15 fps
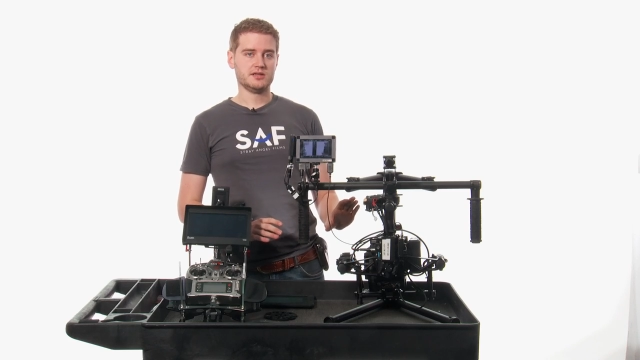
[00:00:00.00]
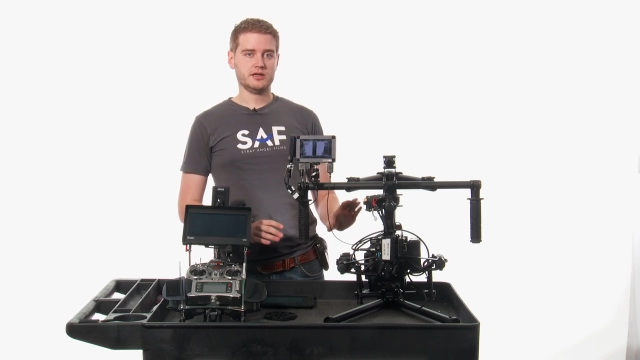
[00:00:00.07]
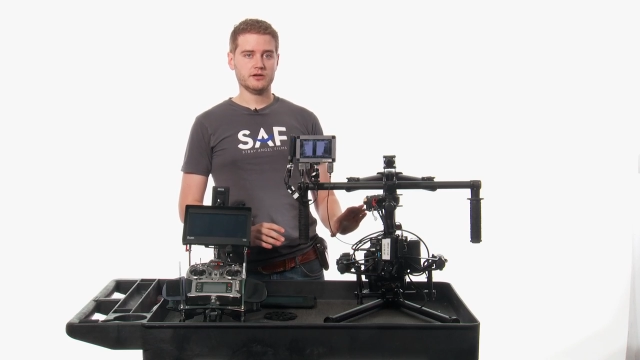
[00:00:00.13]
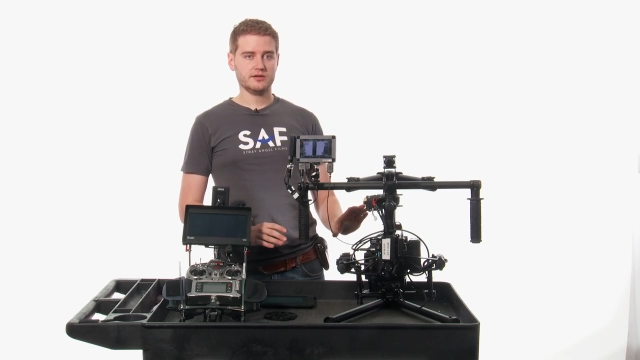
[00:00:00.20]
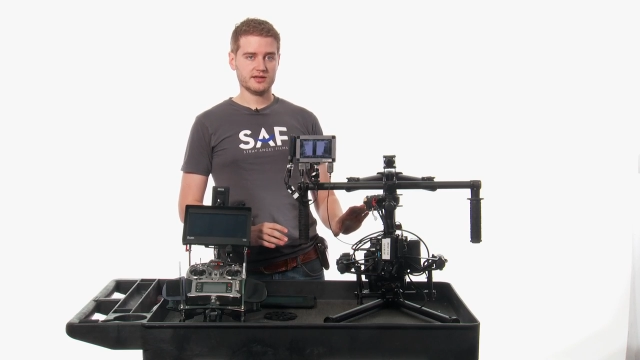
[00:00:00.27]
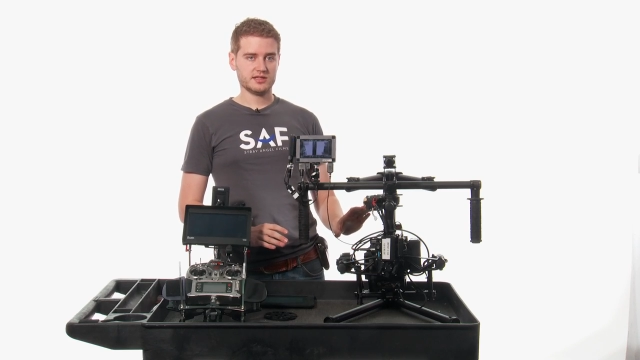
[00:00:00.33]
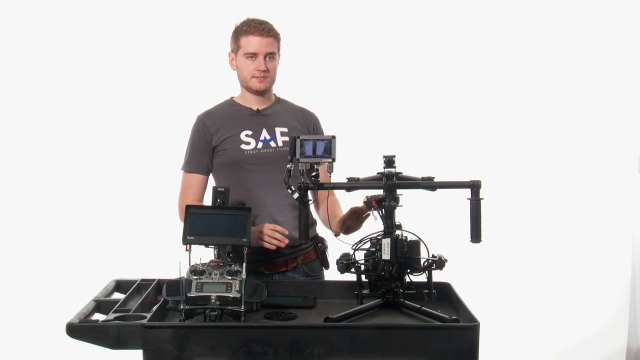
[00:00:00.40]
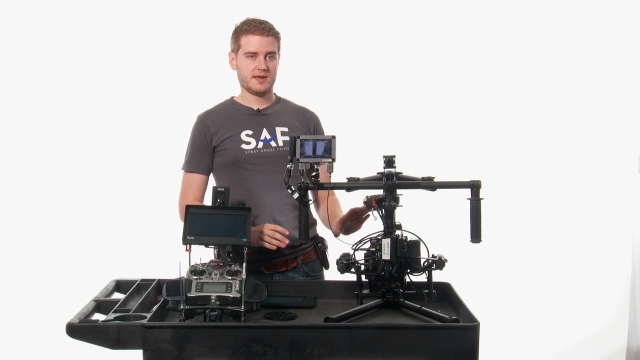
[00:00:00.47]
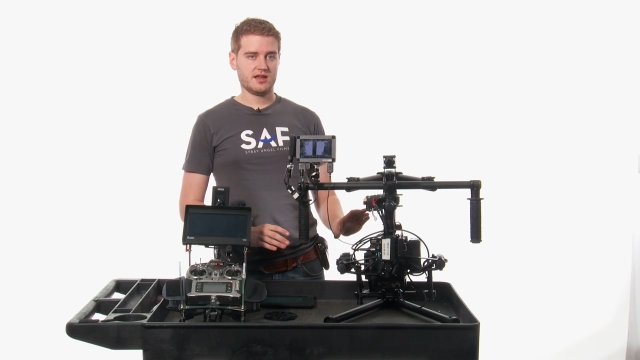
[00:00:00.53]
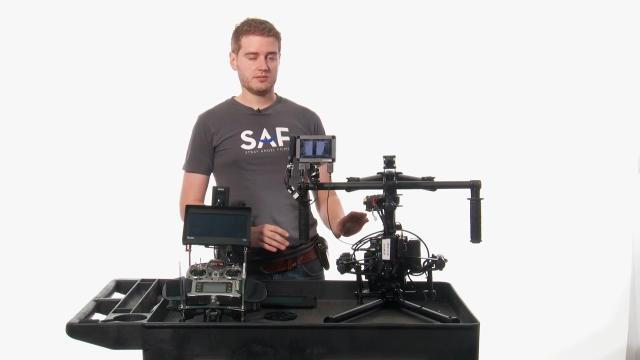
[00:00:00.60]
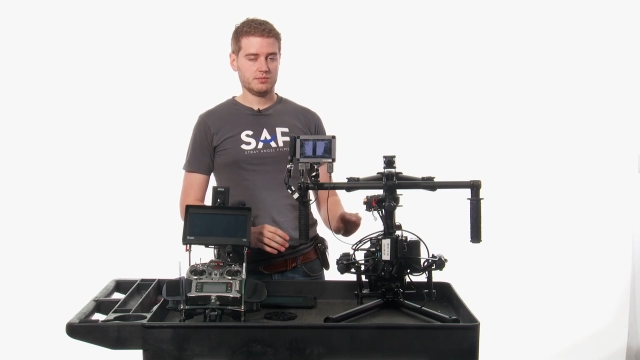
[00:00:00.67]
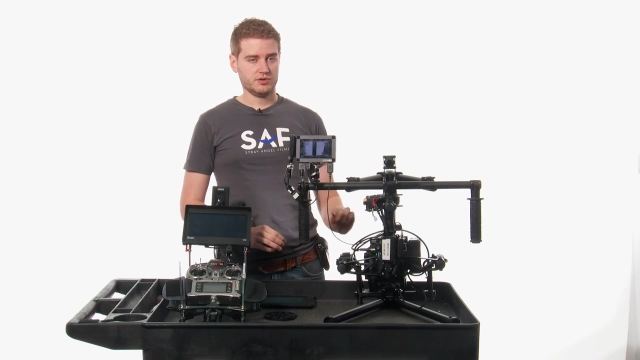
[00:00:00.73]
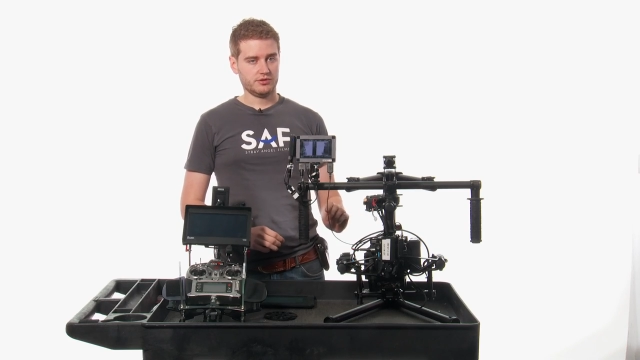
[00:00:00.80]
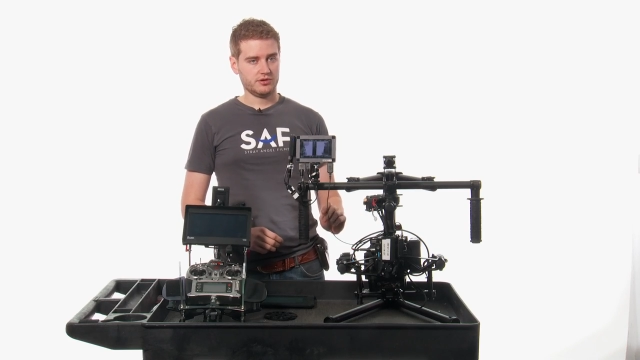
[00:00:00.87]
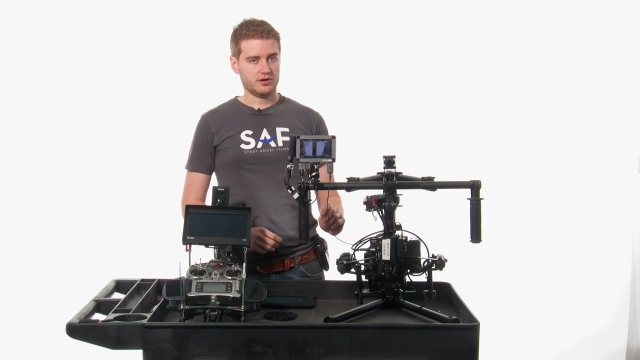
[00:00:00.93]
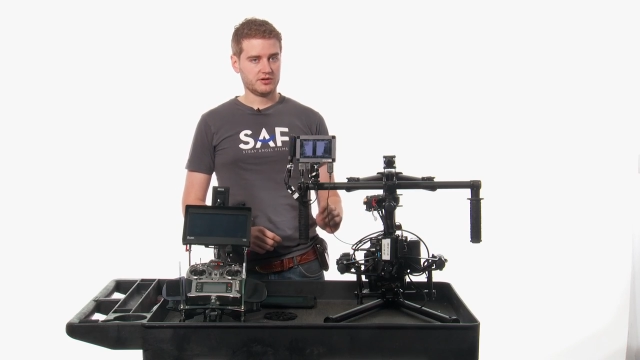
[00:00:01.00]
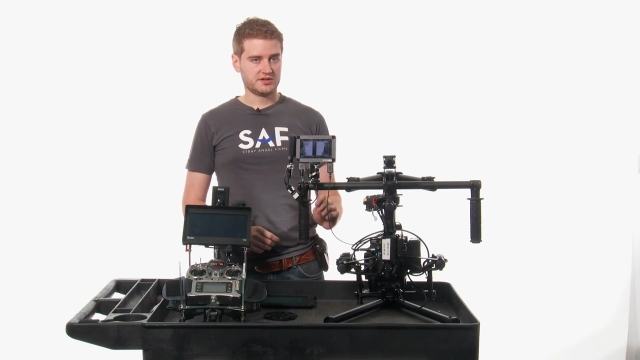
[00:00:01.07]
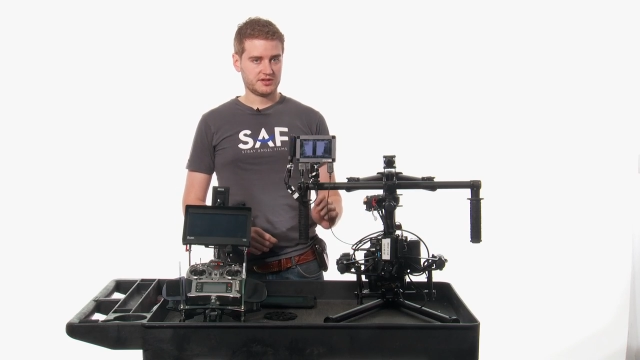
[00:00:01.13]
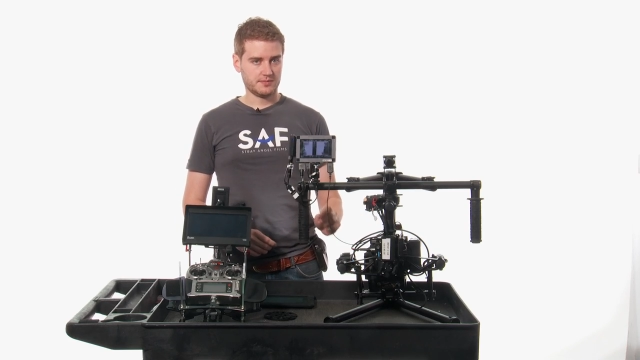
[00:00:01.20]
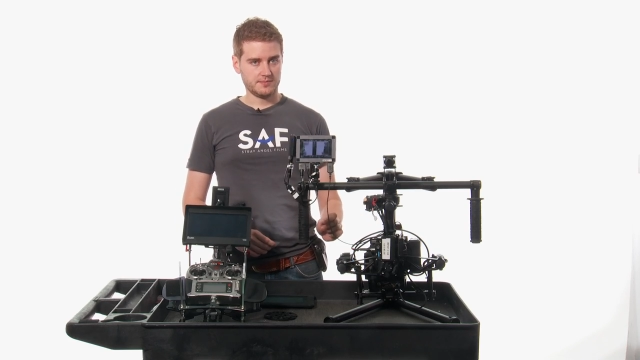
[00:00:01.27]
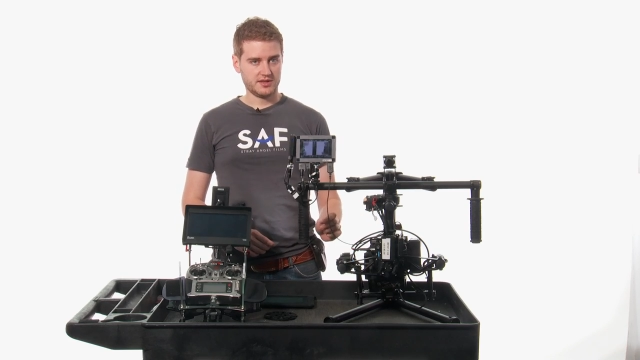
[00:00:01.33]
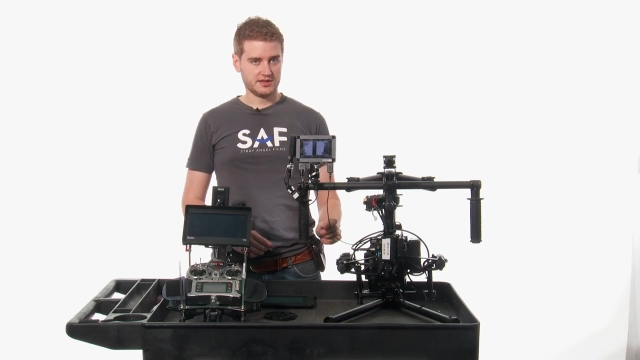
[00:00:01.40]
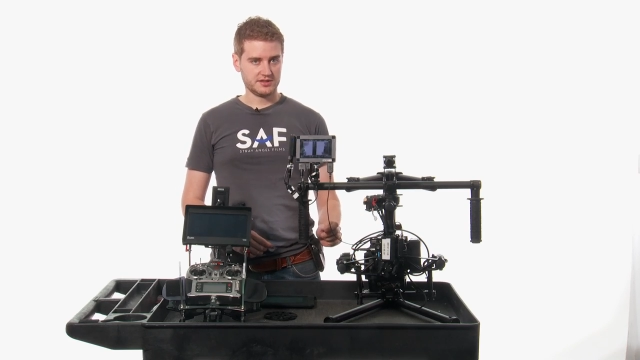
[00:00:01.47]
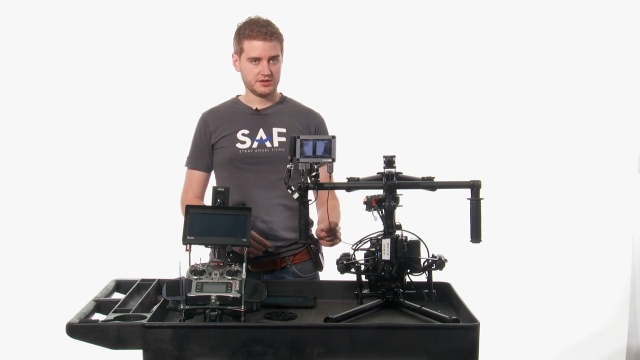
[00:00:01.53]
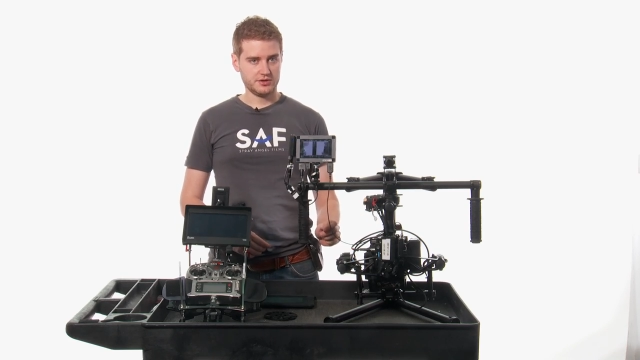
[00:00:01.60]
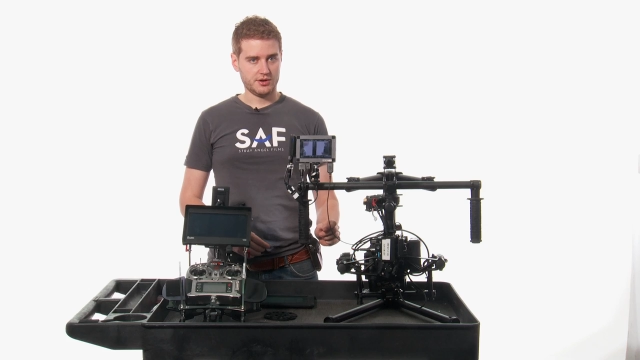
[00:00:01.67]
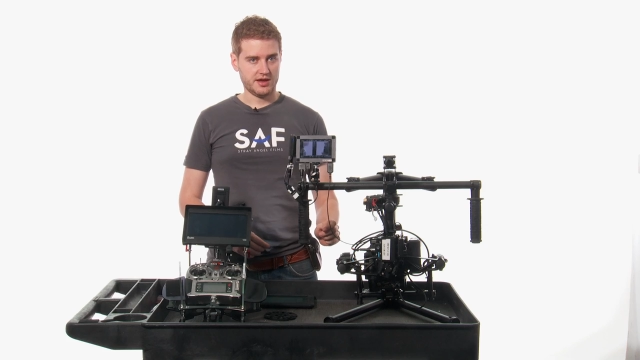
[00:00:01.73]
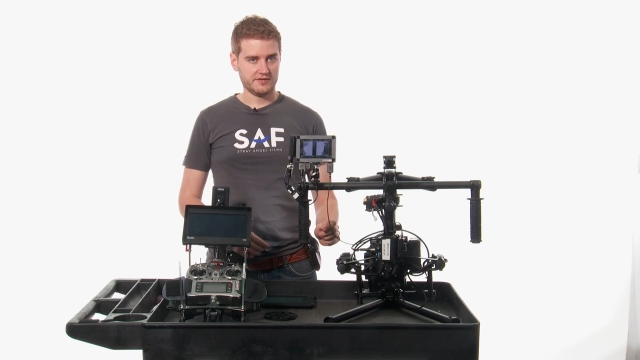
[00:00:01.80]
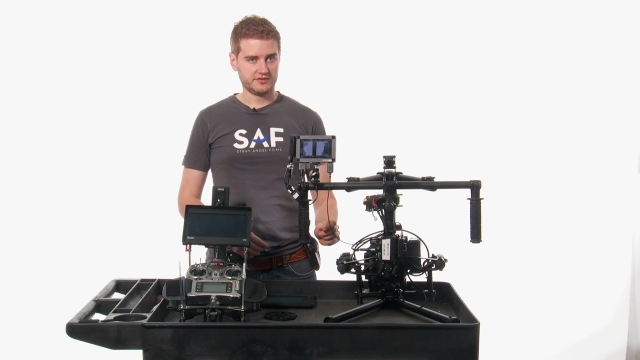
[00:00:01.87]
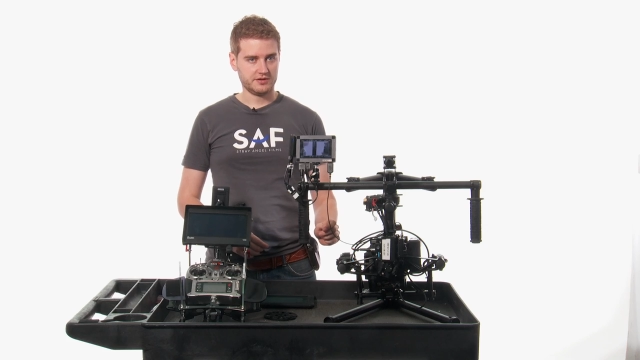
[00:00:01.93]
nearly as bad, but there are some things that
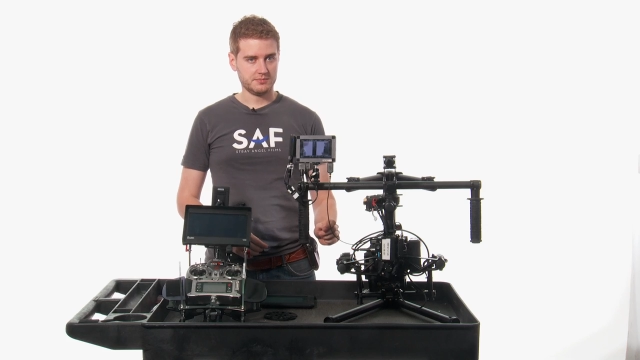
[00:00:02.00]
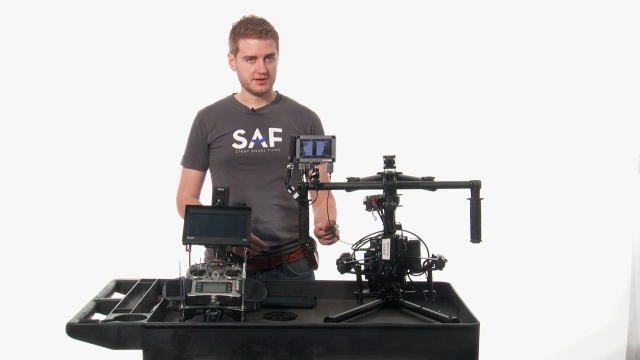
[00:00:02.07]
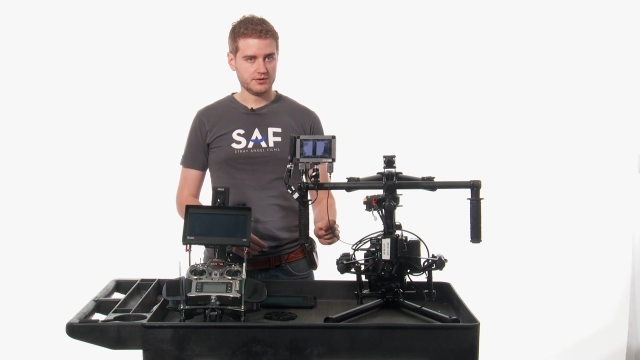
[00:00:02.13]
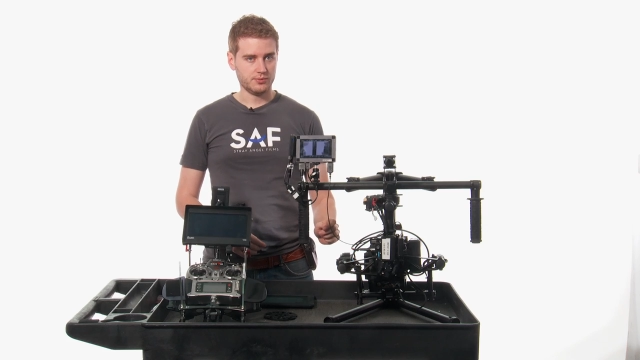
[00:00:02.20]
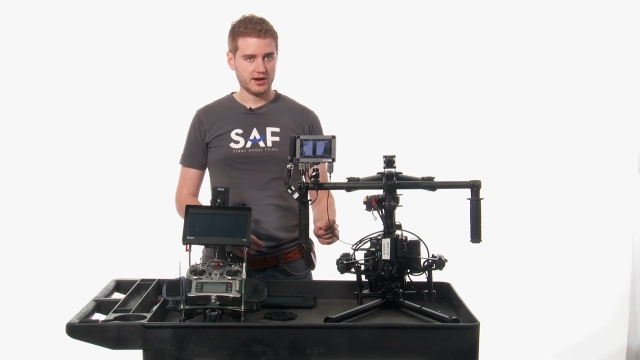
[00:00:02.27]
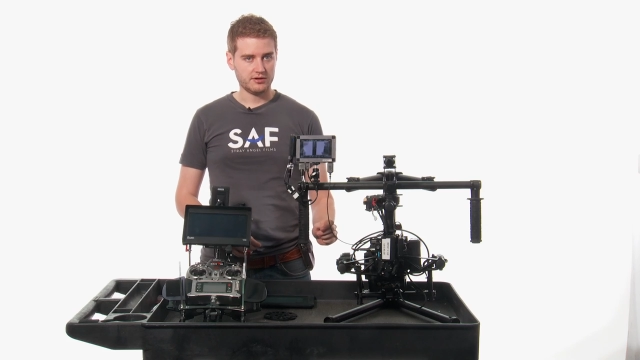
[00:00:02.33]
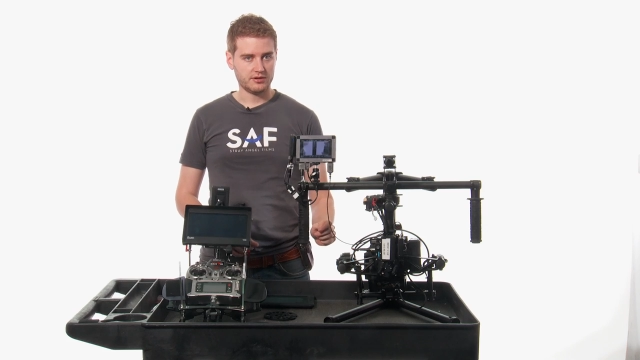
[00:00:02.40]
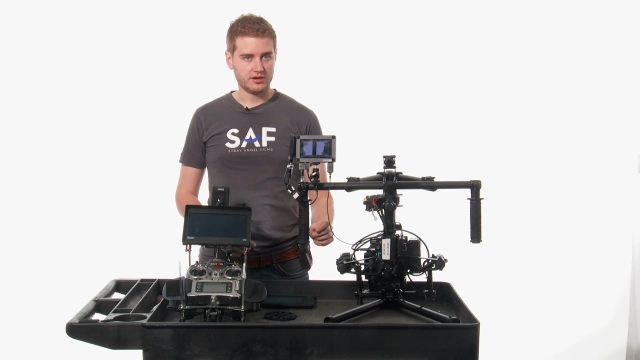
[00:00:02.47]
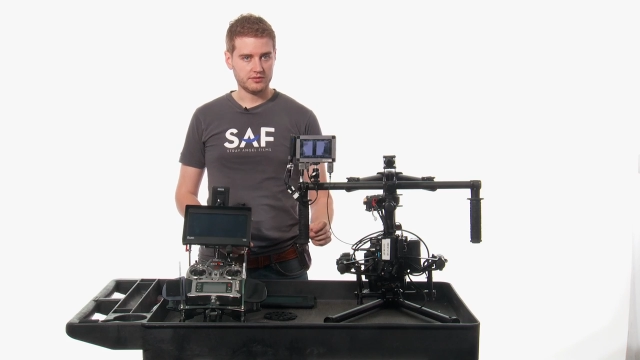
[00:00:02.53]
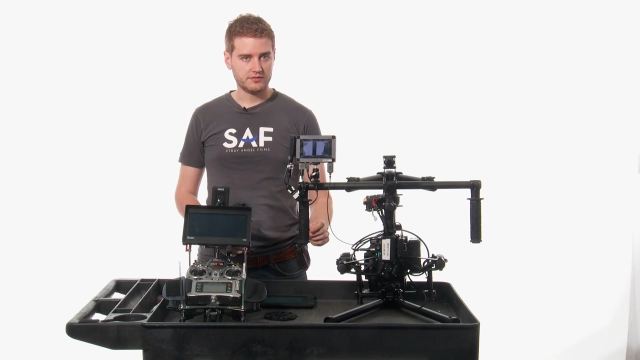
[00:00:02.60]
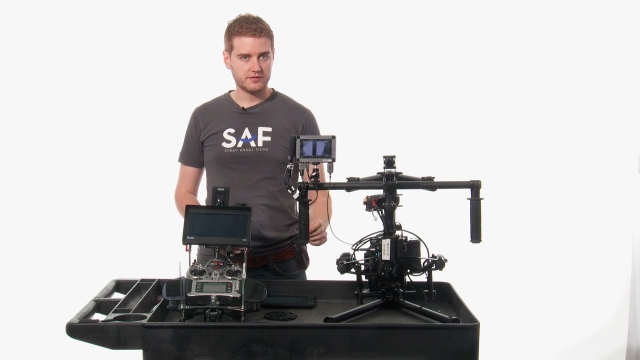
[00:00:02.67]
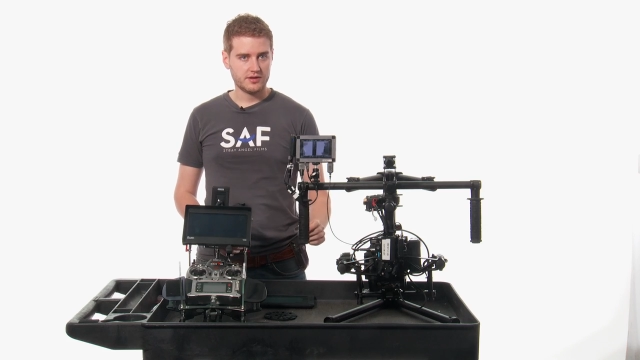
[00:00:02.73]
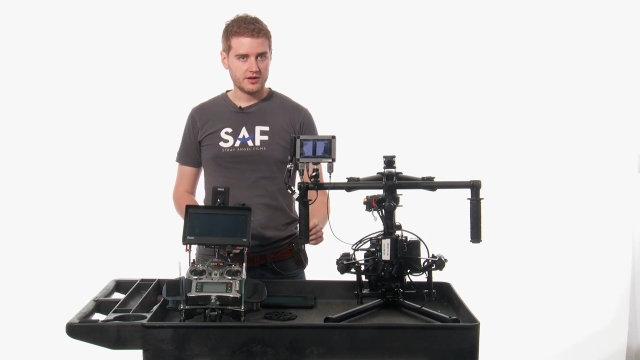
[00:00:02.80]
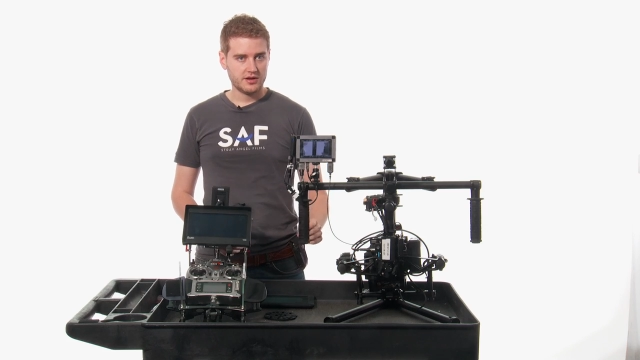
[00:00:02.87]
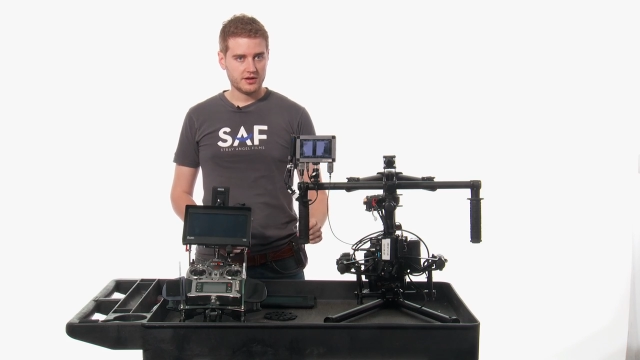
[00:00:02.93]
you have to be aware of.